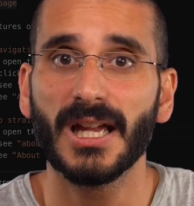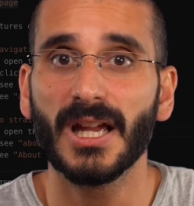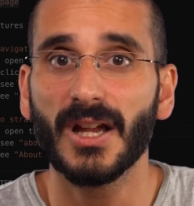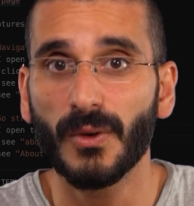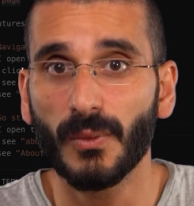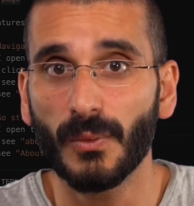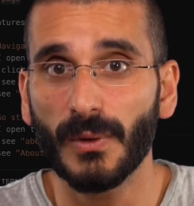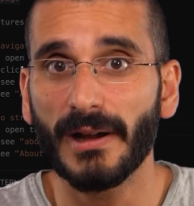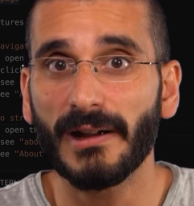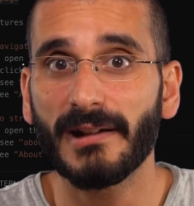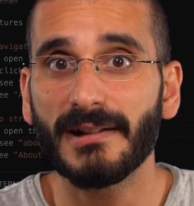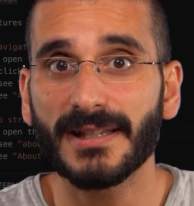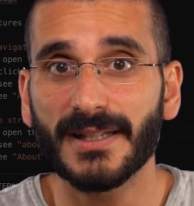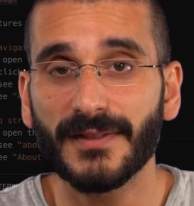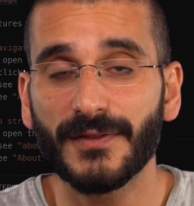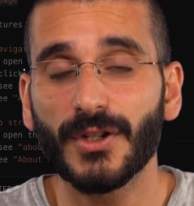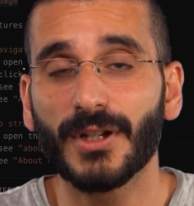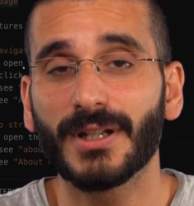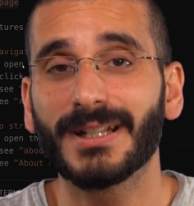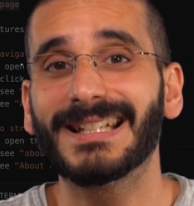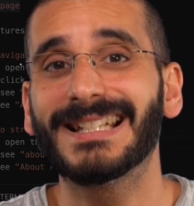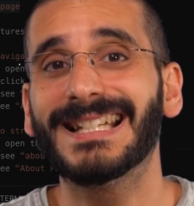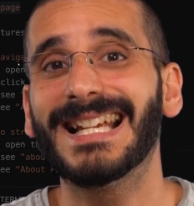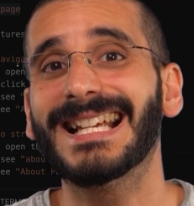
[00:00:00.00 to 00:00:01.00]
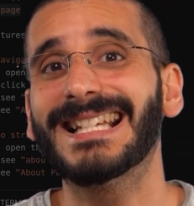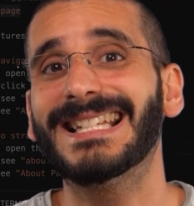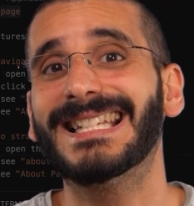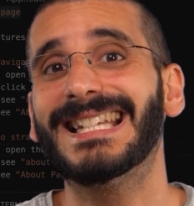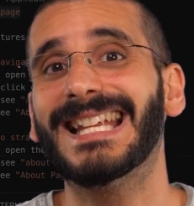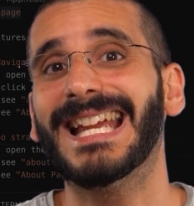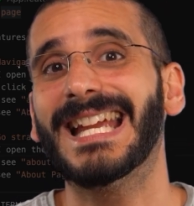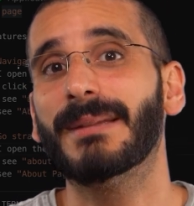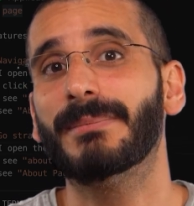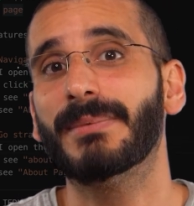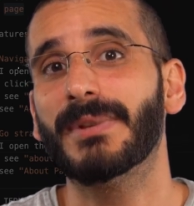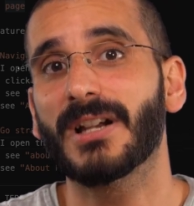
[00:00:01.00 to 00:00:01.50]
Whereas if you can test
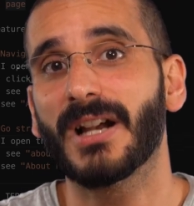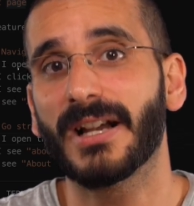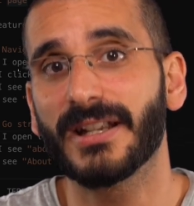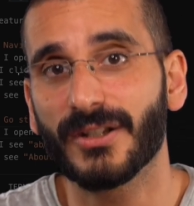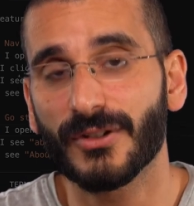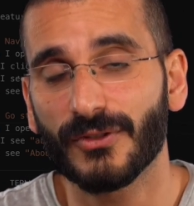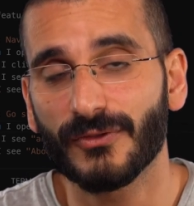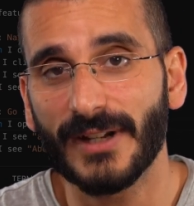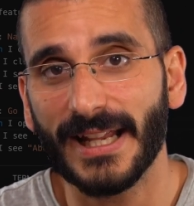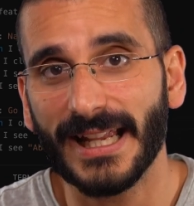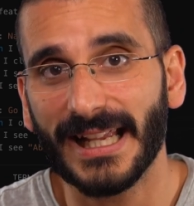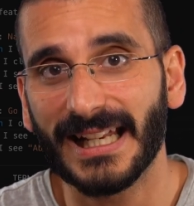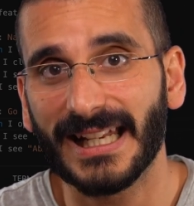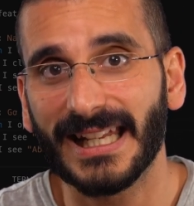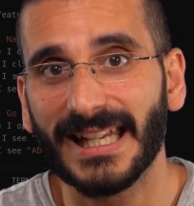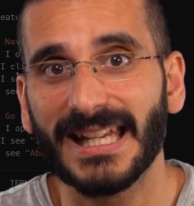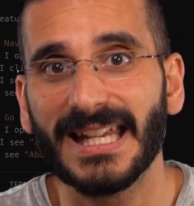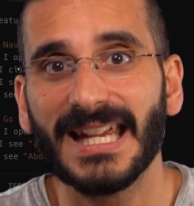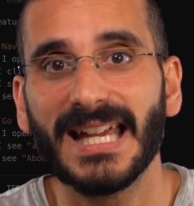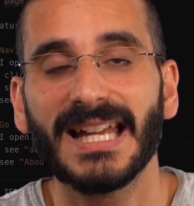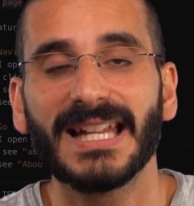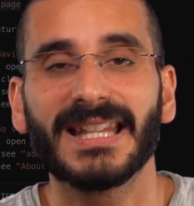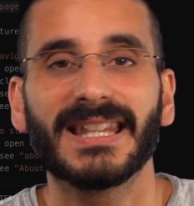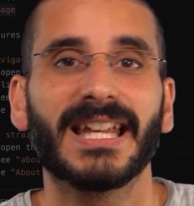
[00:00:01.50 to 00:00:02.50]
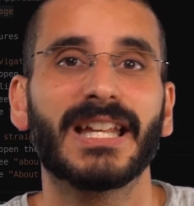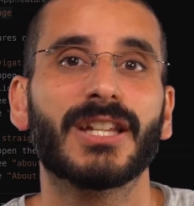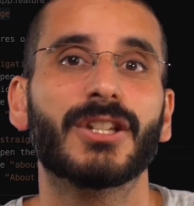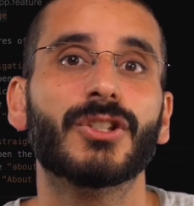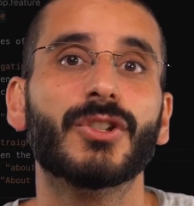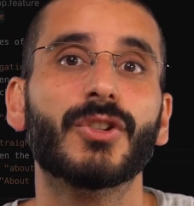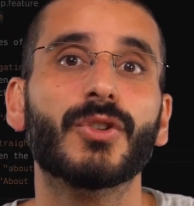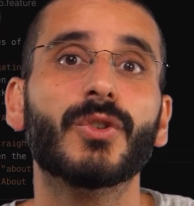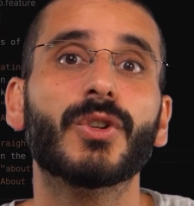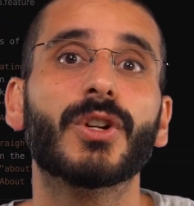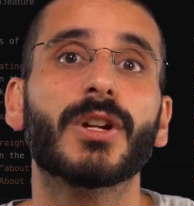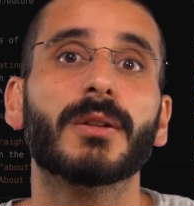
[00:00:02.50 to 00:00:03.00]
the API directly, then
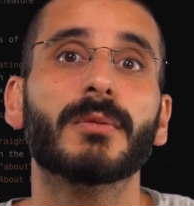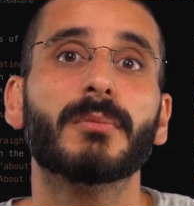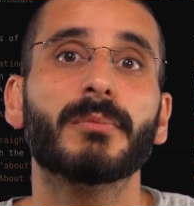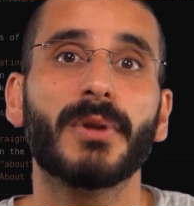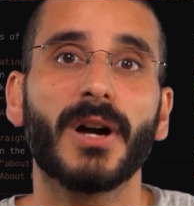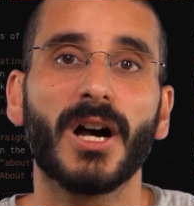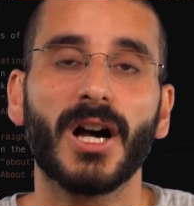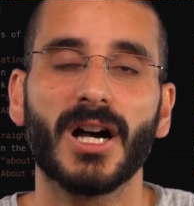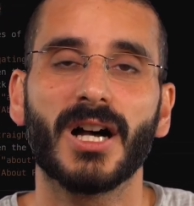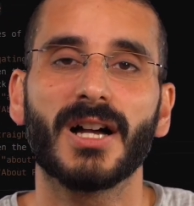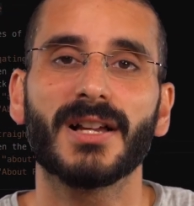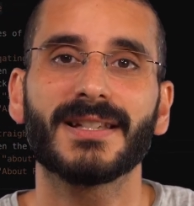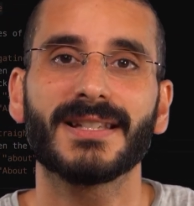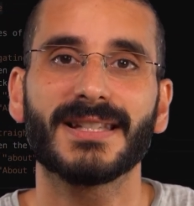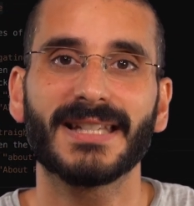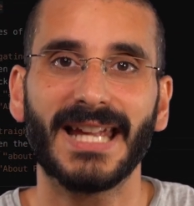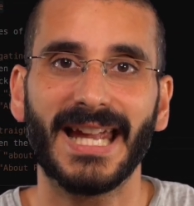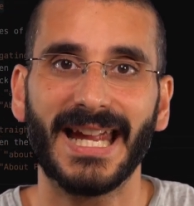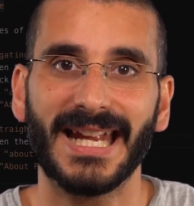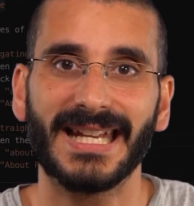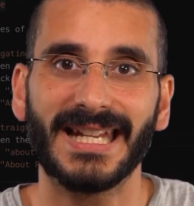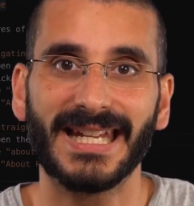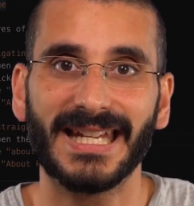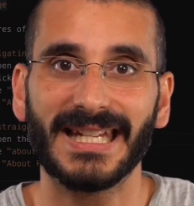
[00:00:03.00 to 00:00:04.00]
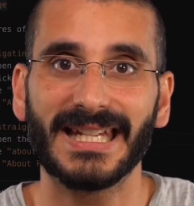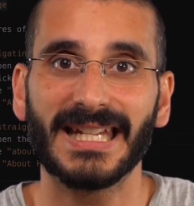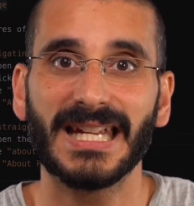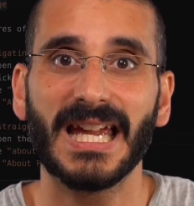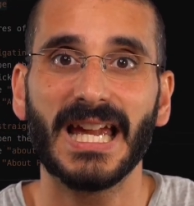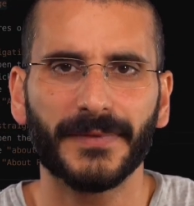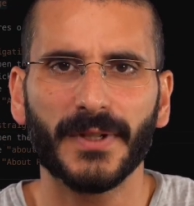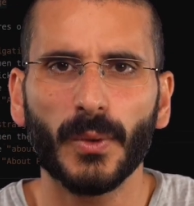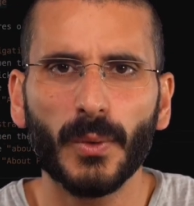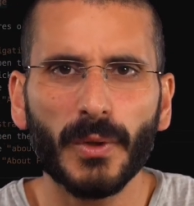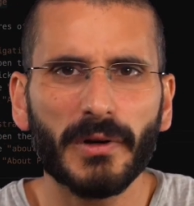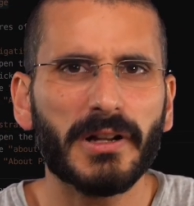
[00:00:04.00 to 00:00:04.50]
you can pass any
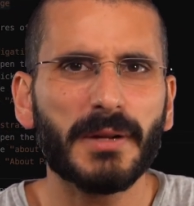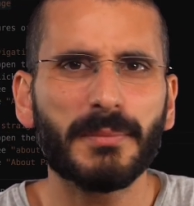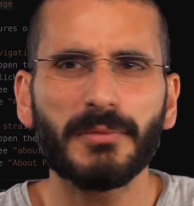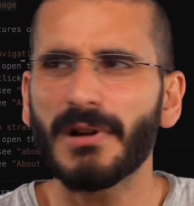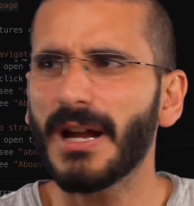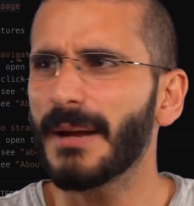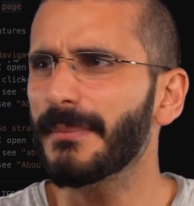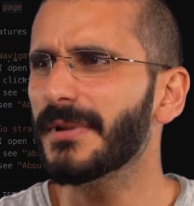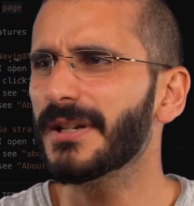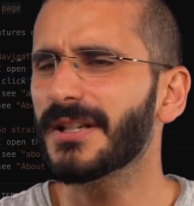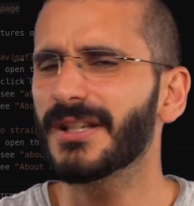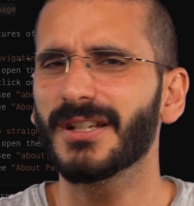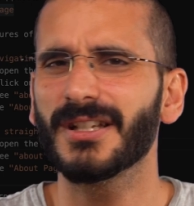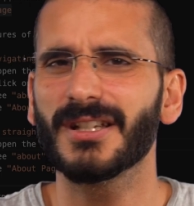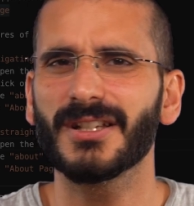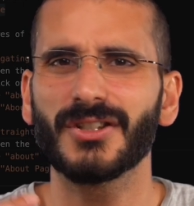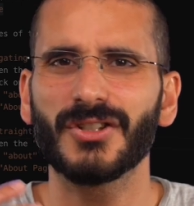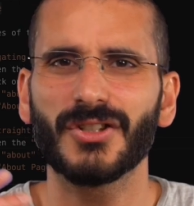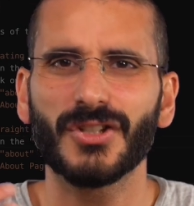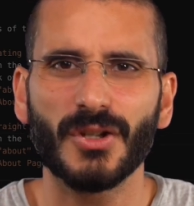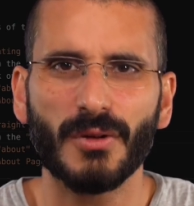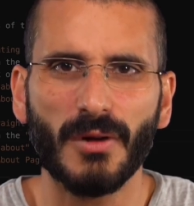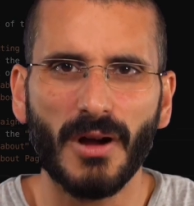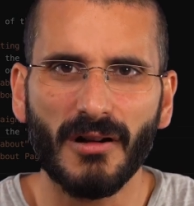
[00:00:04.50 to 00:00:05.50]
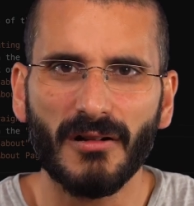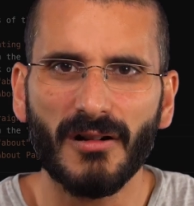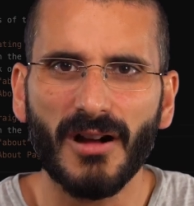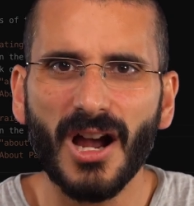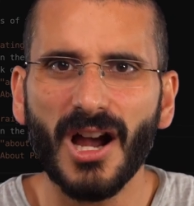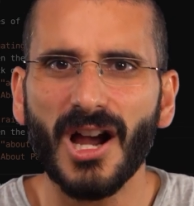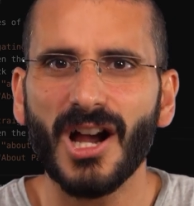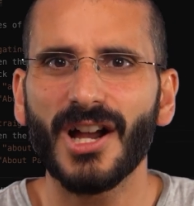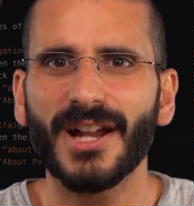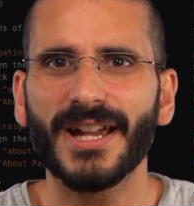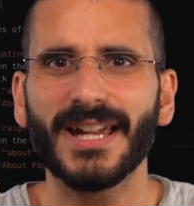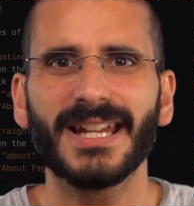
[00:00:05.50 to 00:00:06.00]
query parameters,
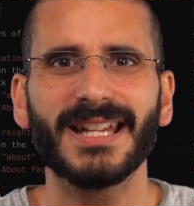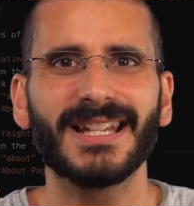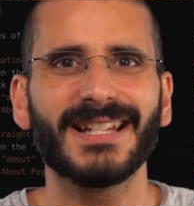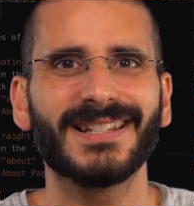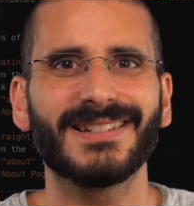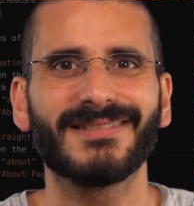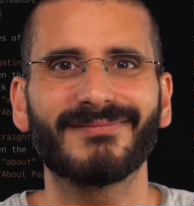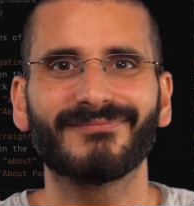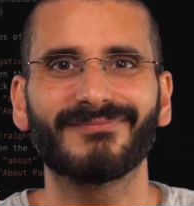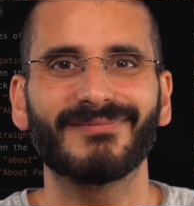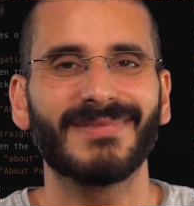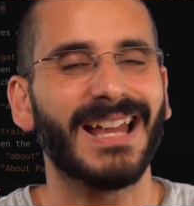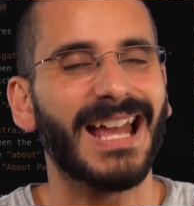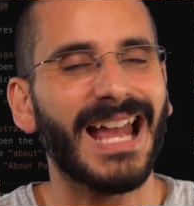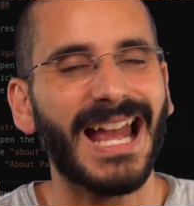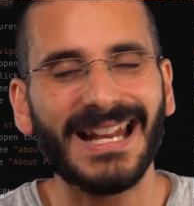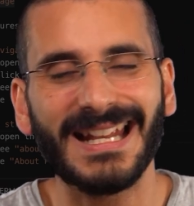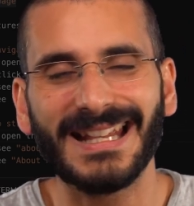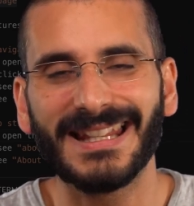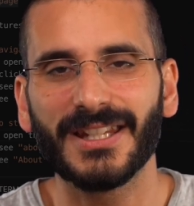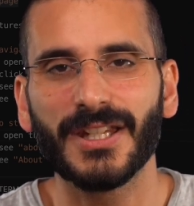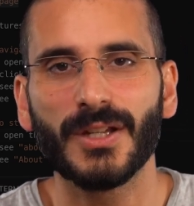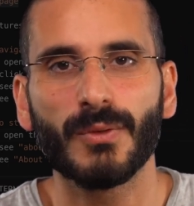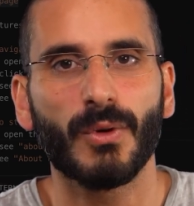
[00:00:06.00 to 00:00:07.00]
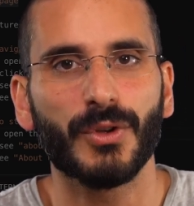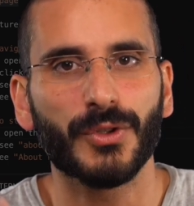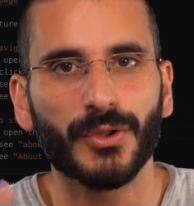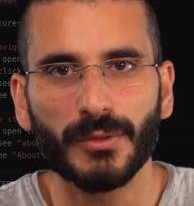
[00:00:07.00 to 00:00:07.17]
URIs, anything you want.